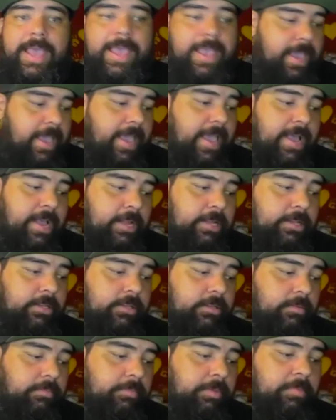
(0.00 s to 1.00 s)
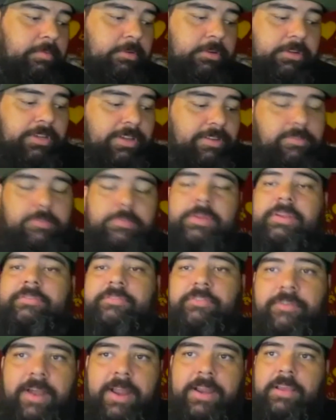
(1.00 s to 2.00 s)
And people don't give him
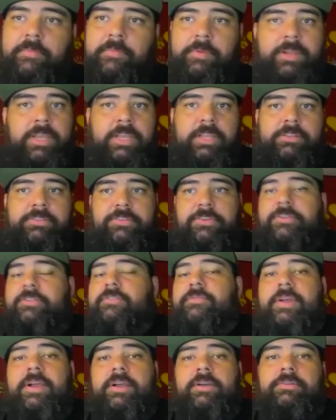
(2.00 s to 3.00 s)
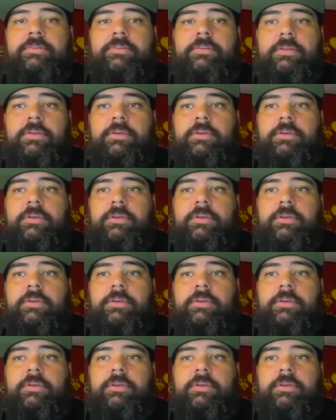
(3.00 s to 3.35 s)
enough credit, but he turned around